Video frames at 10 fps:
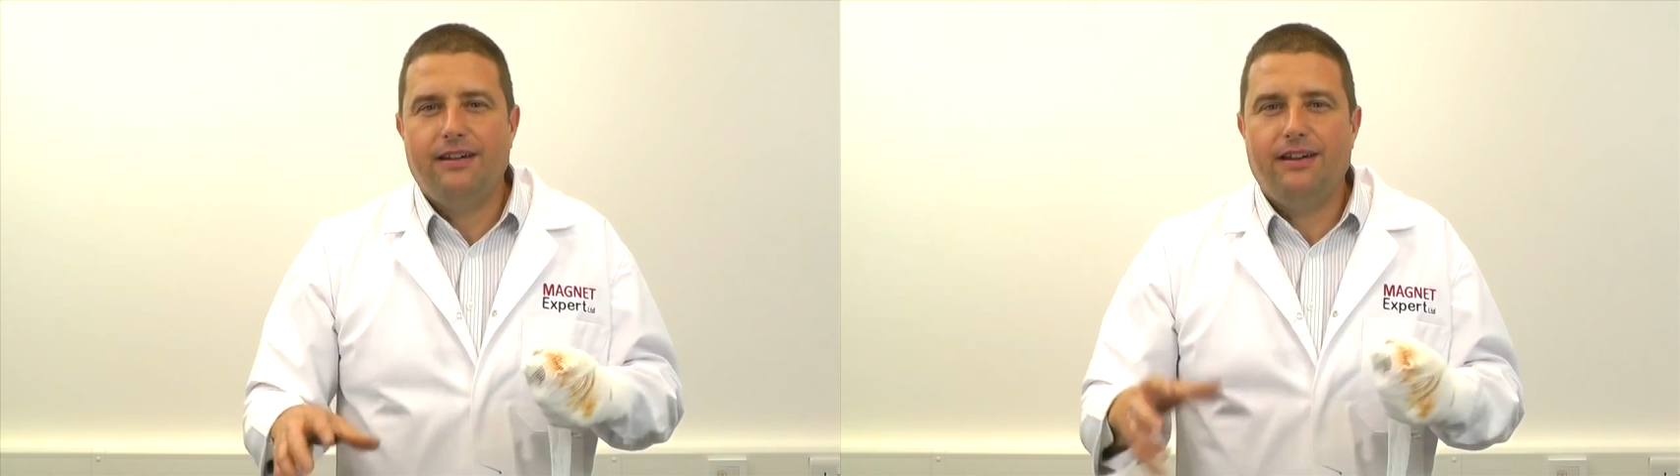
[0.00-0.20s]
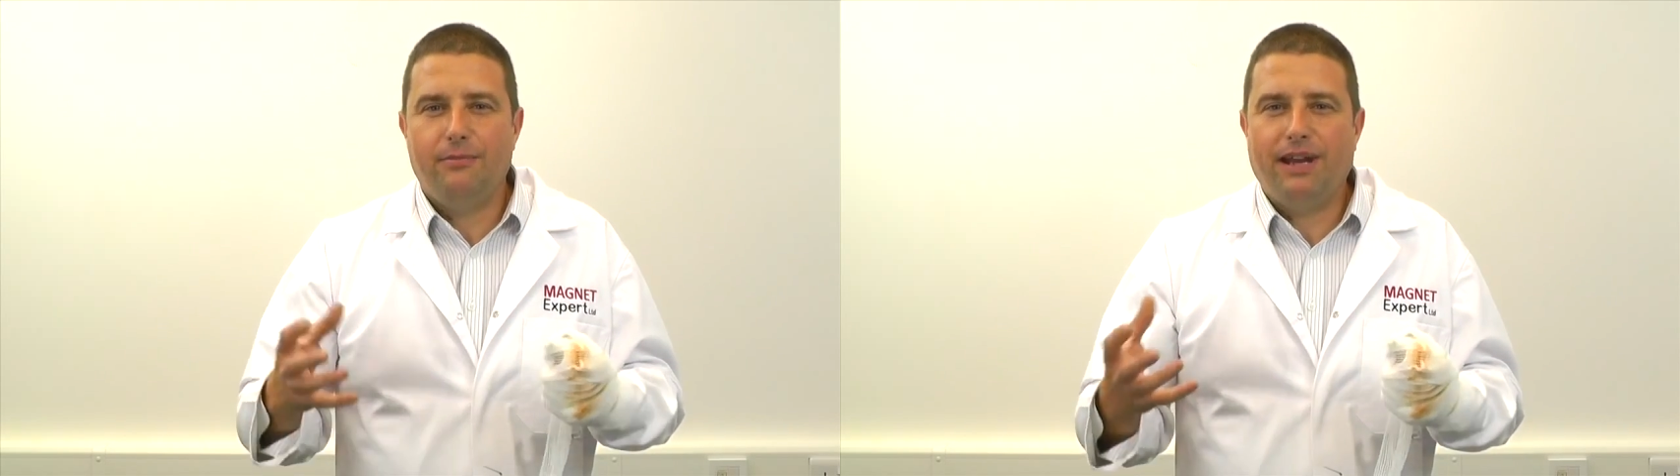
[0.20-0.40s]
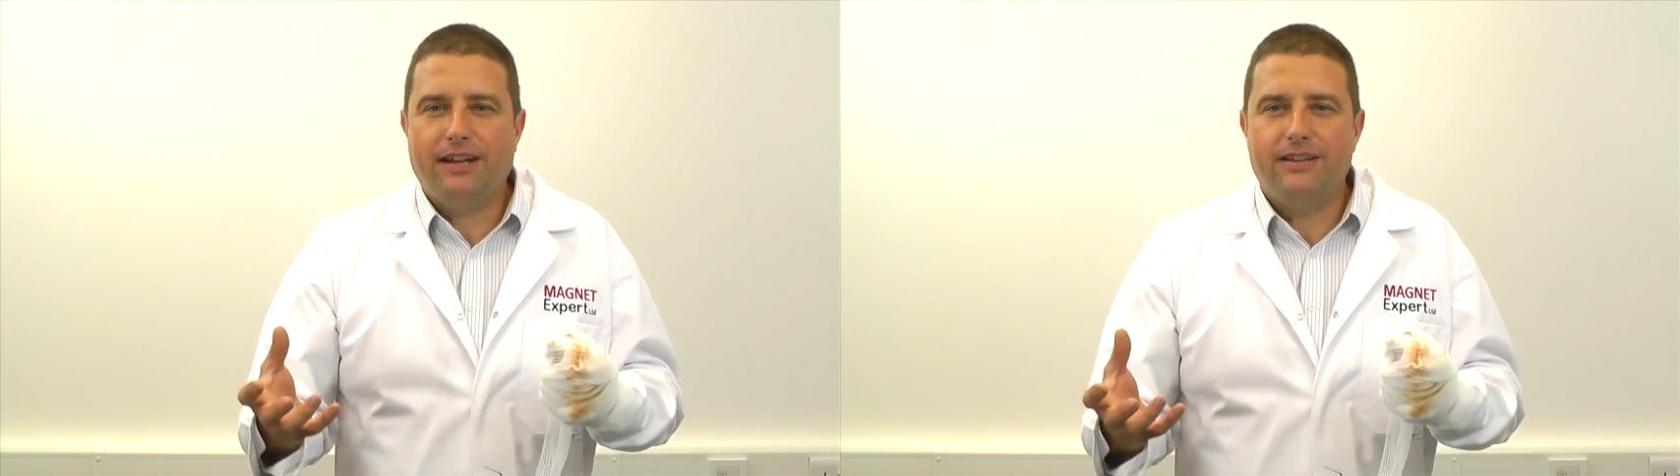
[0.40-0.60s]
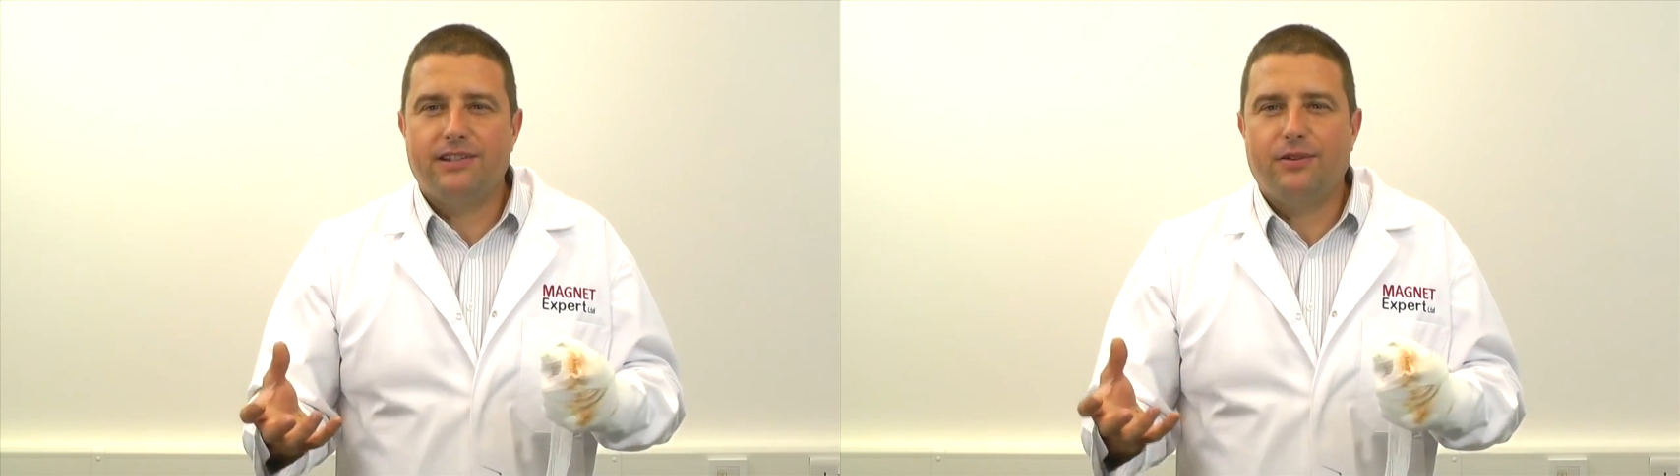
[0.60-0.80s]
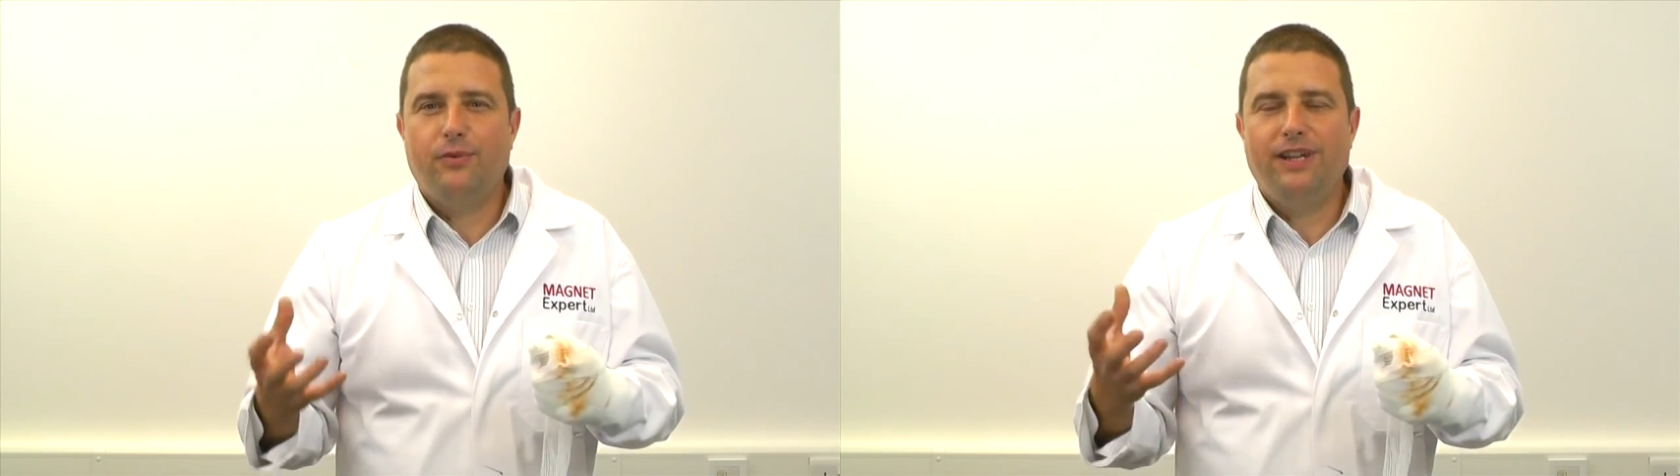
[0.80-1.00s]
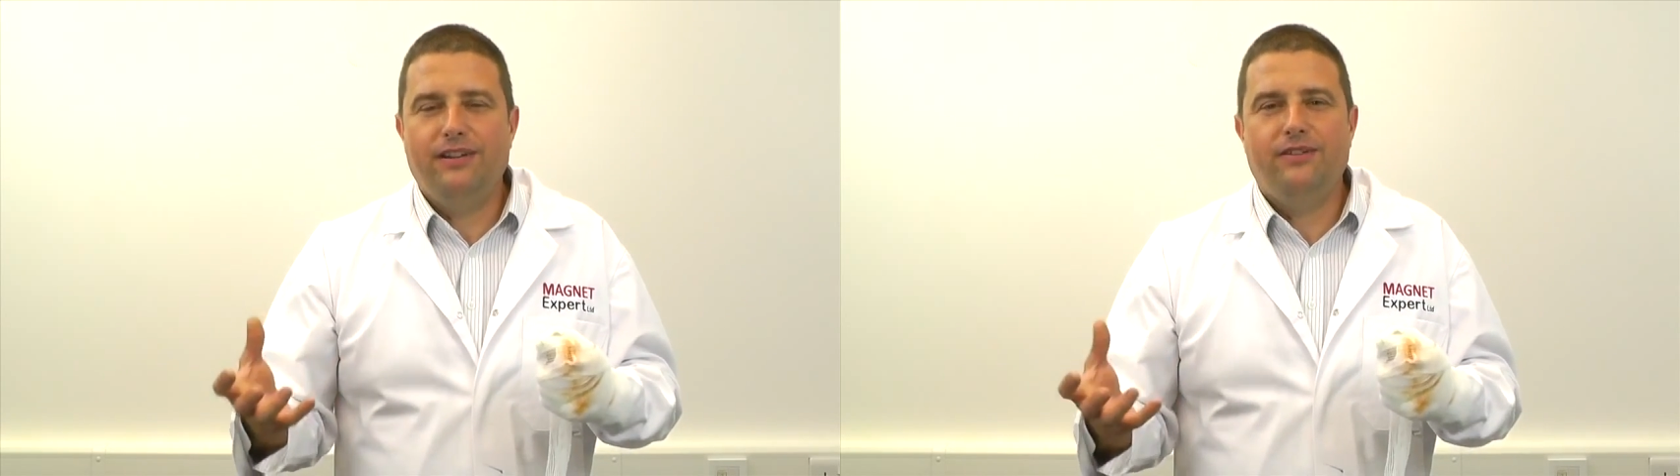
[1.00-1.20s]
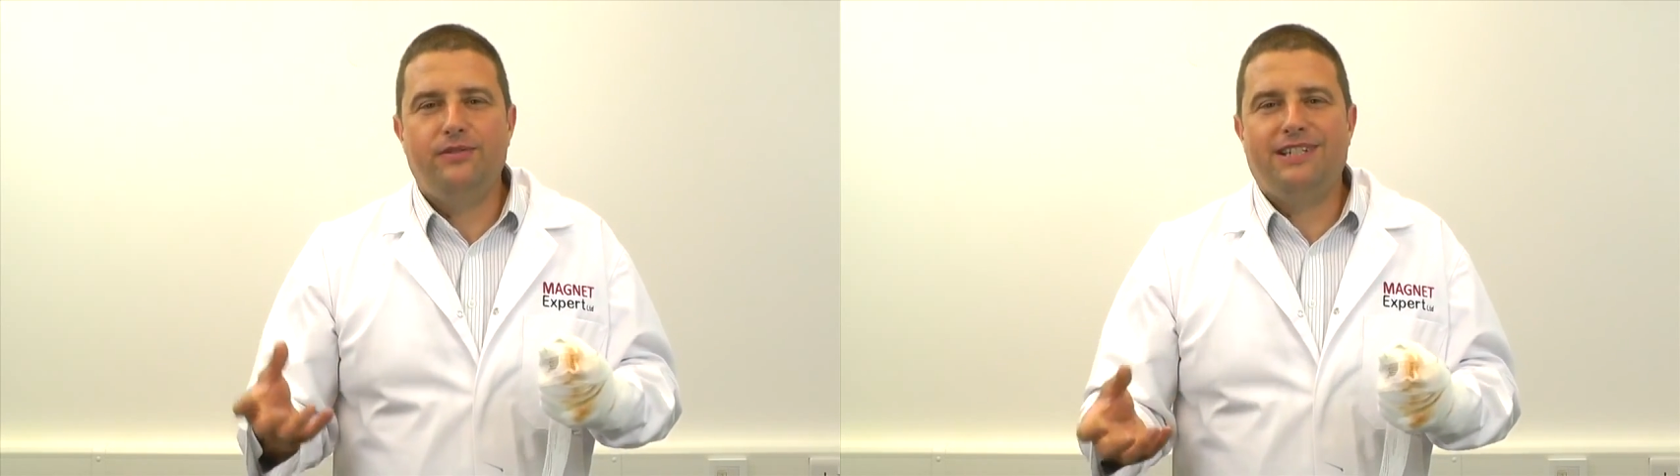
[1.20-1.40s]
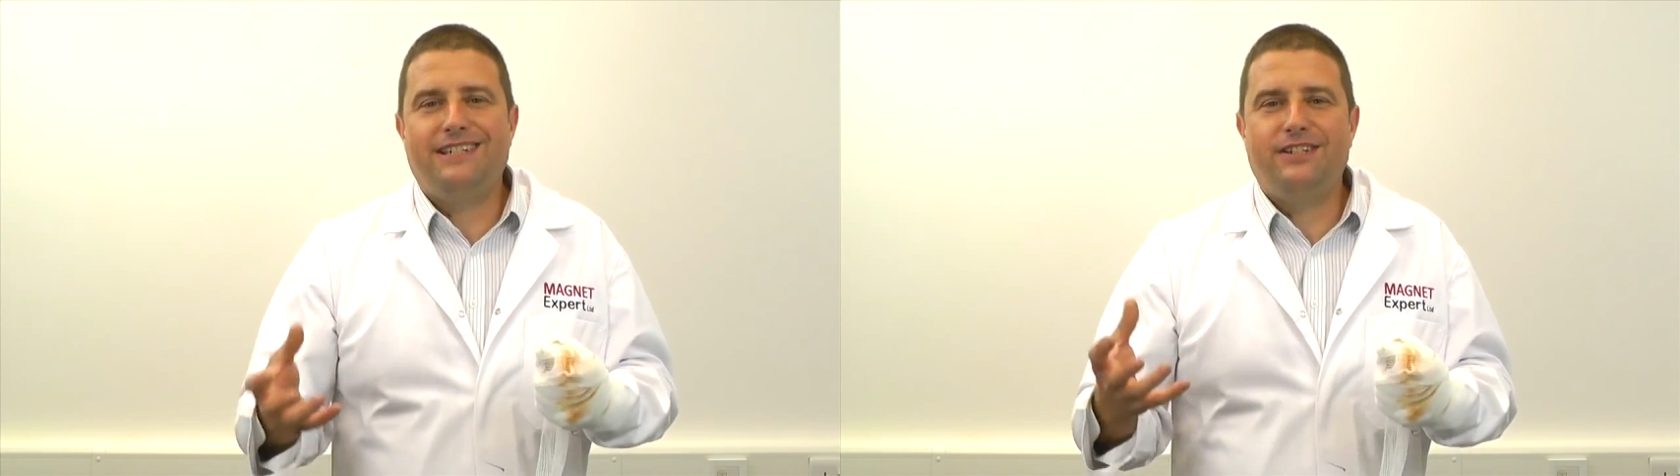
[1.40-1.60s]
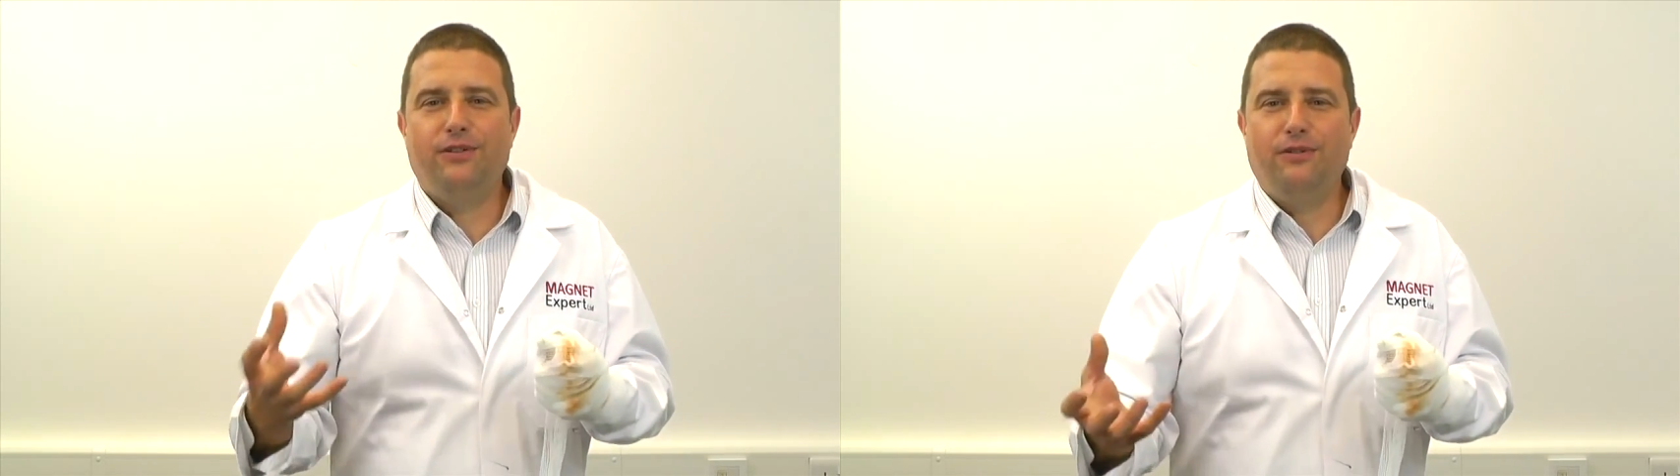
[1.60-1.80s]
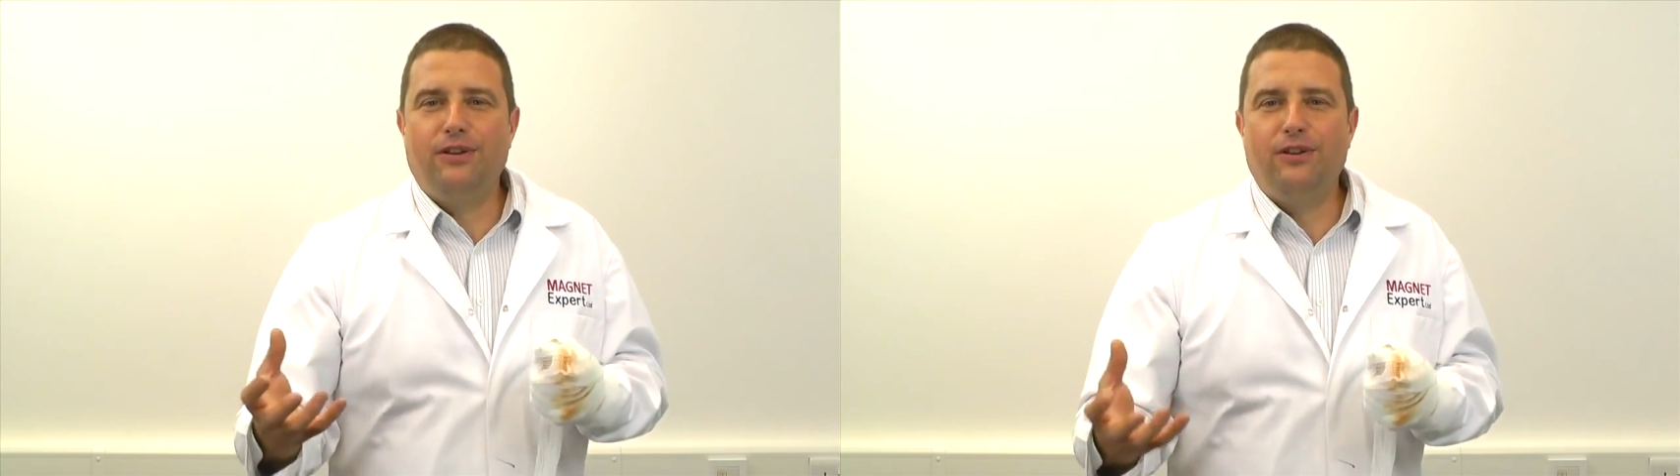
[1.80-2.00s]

Now the magnets that we use don't